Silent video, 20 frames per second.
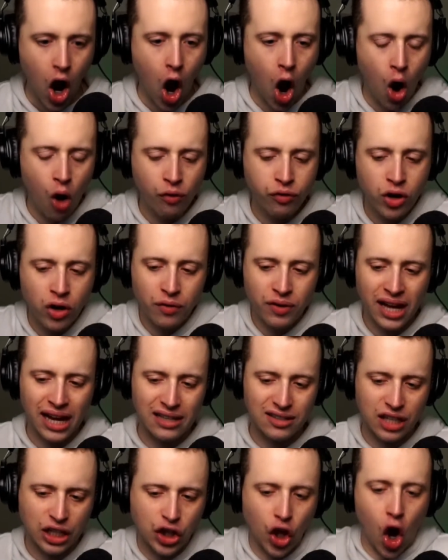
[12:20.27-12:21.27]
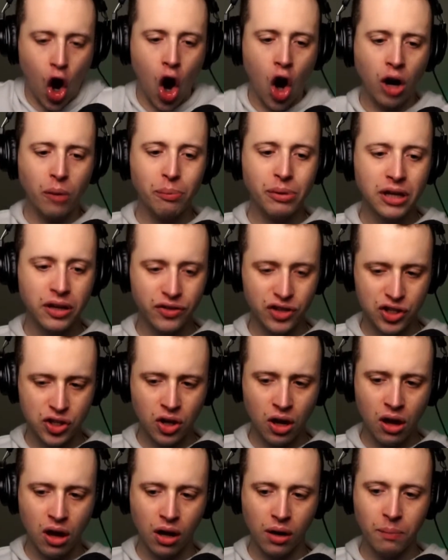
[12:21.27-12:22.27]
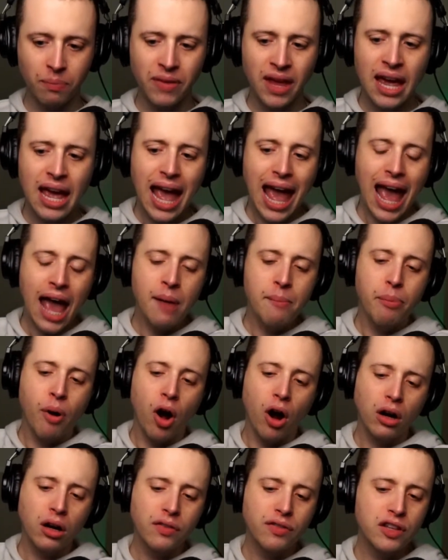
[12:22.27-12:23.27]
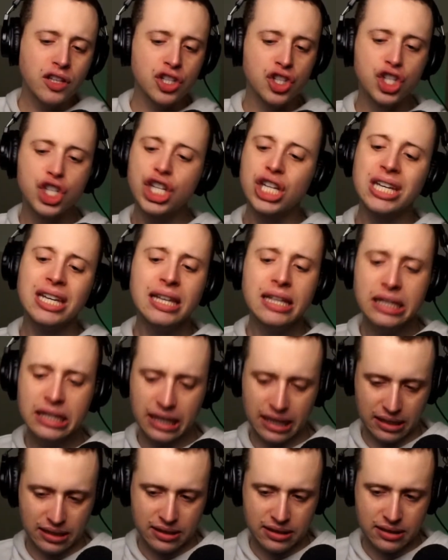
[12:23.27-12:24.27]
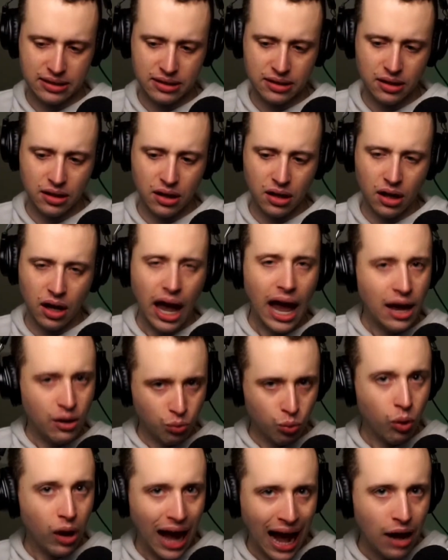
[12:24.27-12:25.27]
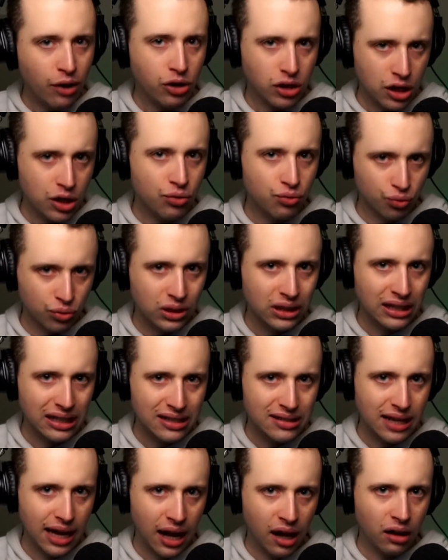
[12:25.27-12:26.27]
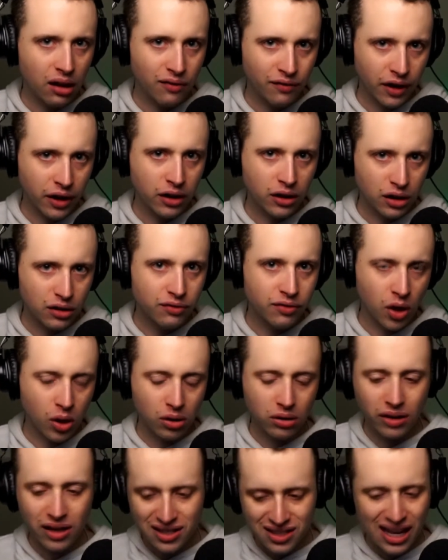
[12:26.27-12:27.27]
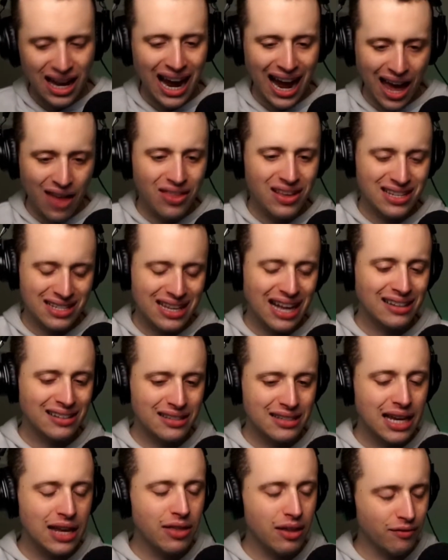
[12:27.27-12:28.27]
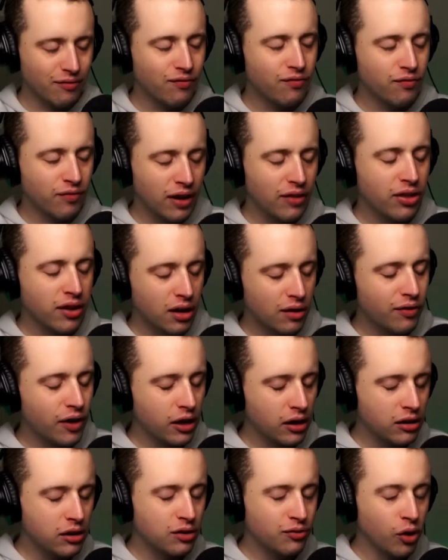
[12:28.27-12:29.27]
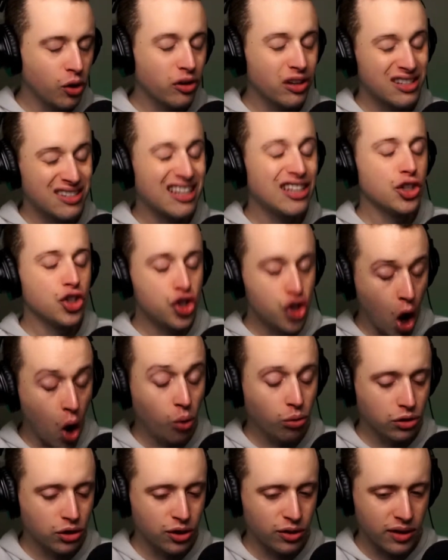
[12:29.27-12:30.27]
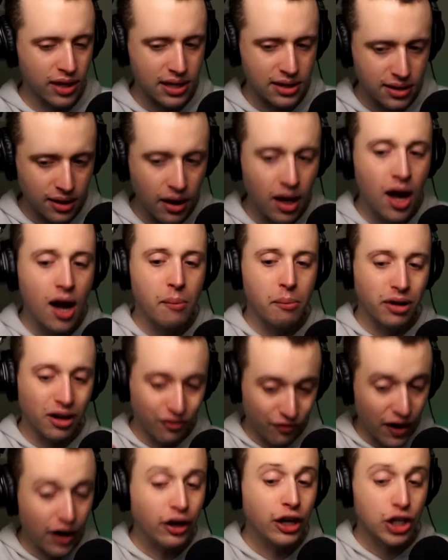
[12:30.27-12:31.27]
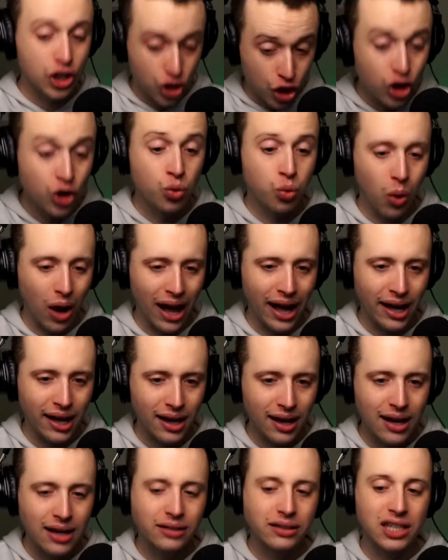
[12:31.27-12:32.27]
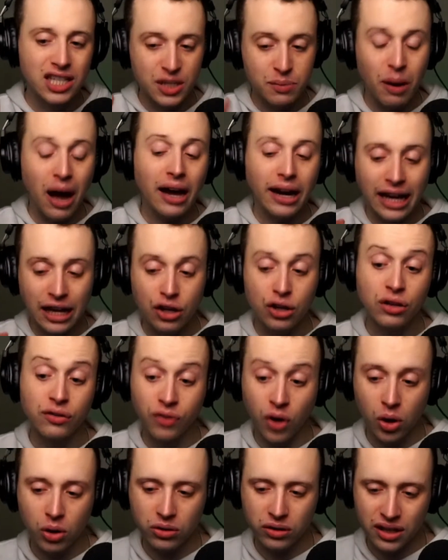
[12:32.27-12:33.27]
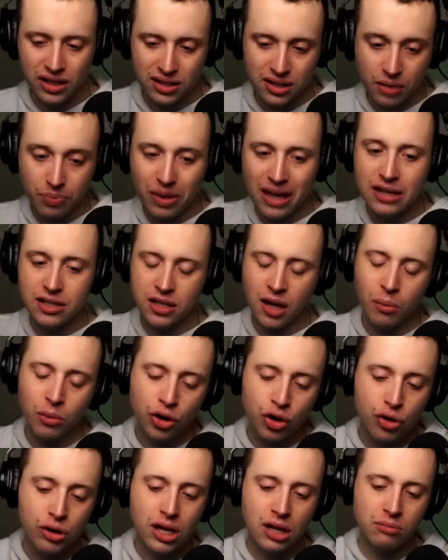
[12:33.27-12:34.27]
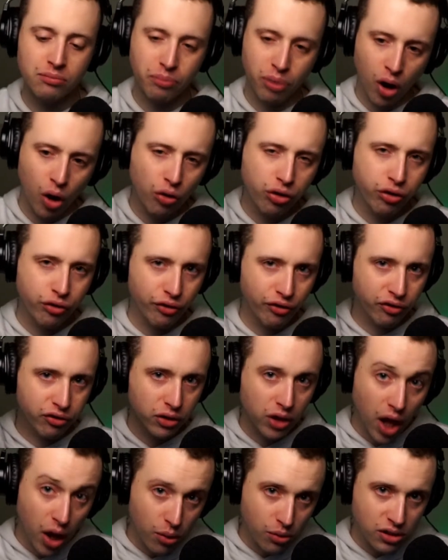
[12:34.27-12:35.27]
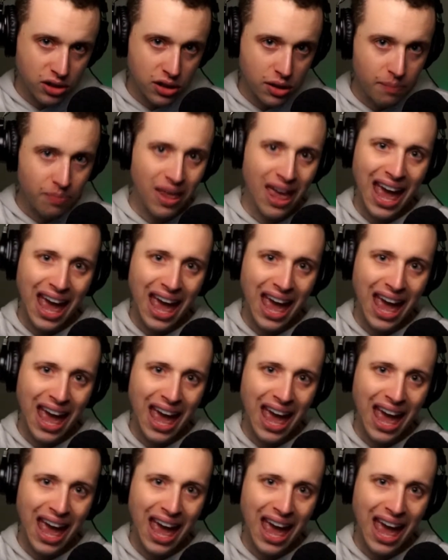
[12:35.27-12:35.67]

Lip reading: over and over again. It's like the heartbeat of the song. And part of the genius and how you can really tell a very good vocalist, and this is not to say that there are very good vocalists that don't do this, but a very good way to spot a good vocalist is someone who can both float